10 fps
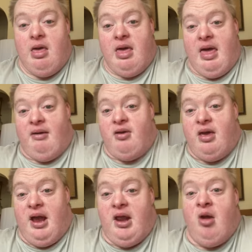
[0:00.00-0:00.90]
If
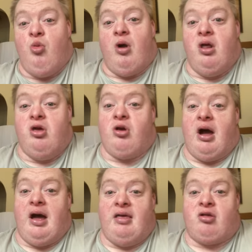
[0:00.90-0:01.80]
any one of you
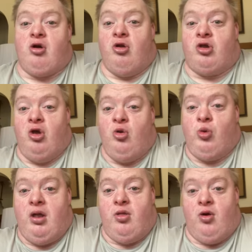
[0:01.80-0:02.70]
guys go to
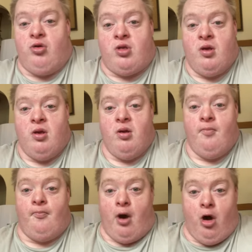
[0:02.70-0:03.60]
one of those
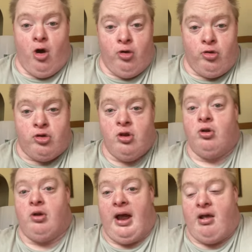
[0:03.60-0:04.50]
bars,
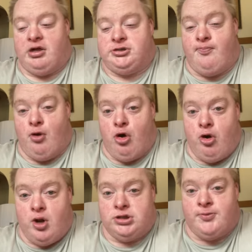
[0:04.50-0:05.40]
like sport